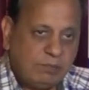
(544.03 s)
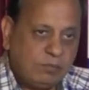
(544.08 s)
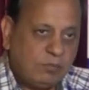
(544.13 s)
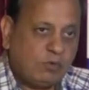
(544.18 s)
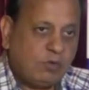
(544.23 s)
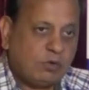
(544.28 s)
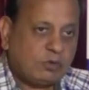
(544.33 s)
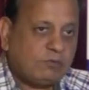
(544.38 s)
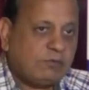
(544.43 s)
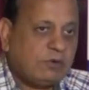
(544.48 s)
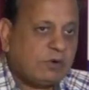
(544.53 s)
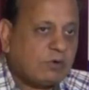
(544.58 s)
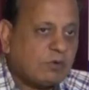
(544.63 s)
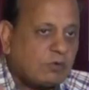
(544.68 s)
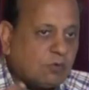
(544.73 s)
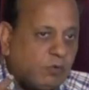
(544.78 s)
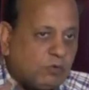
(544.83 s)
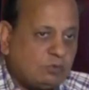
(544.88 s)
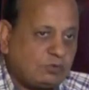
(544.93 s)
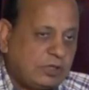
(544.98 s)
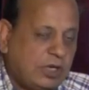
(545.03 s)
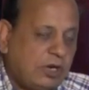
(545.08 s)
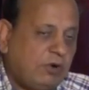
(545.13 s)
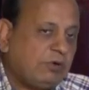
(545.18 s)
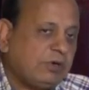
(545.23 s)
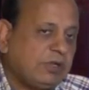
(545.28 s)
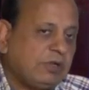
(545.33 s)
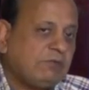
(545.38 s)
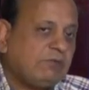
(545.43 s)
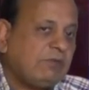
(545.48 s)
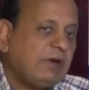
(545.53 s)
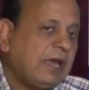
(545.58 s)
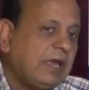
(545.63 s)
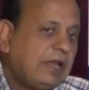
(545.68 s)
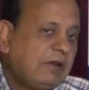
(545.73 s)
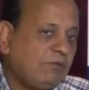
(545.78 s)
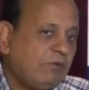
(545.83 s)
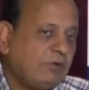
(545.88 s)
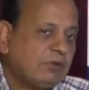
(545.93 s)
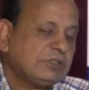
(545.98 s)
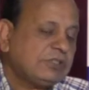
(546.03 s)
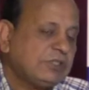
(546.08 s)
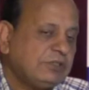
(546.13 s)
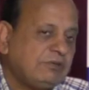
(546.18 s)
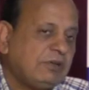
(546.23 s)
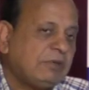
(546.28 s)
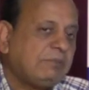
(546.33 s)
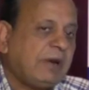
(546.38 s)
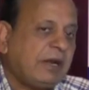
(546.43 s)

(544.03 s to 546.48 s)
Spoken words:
because of a closed aortic valve or severe